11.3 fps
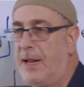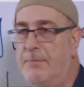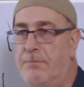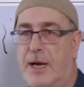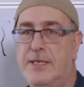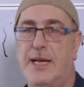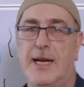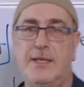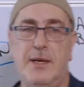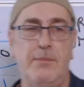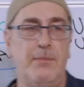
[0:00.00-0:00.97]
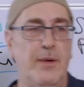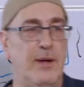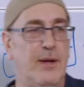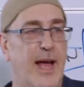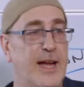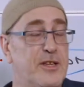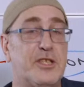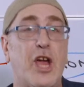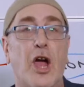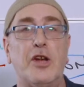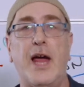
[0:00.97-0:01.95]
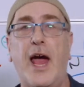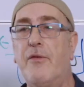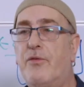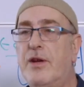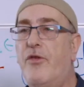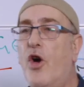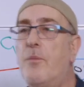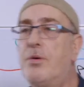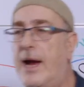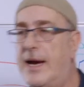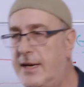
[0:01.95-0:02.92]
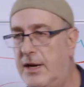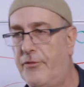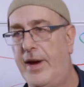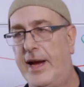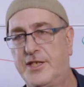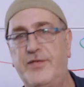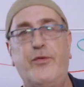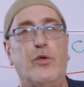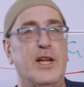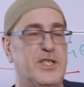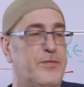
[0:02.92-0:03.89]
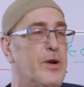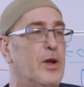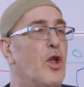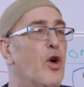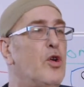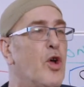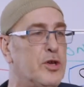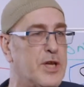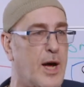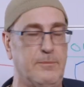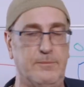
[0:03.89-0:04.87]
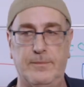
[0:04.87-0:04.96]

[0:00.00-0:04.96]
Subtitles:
in Byzantium and is going to have reverberating effects for us for a long, long time.